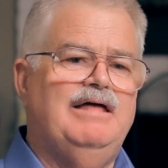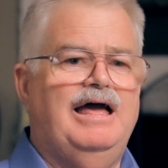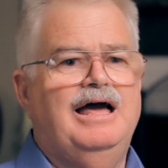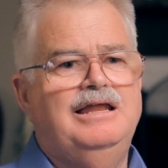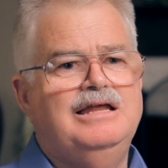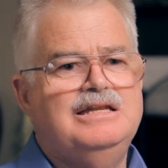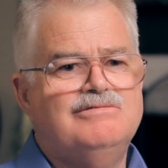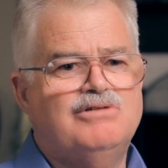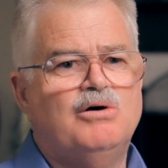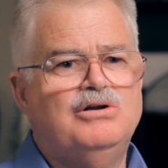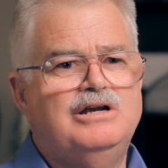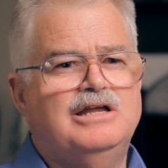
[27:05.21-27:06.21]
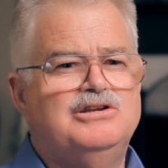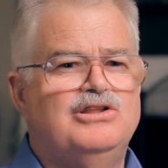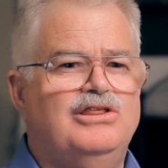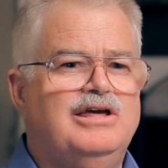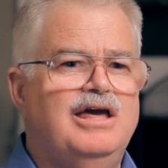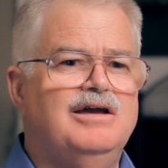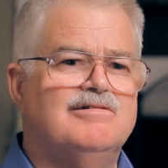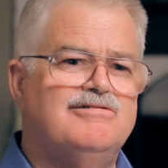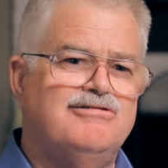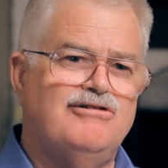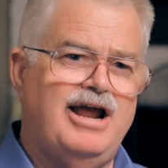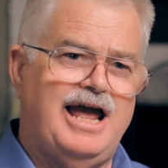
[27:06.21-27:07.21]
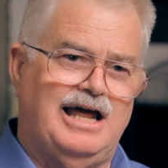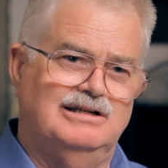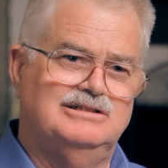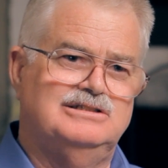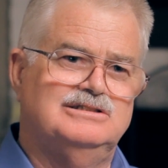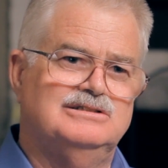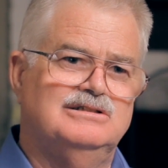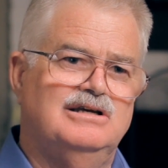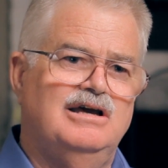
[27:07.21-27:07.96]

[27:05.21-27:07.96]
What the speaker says: and he devoted it to the King of France.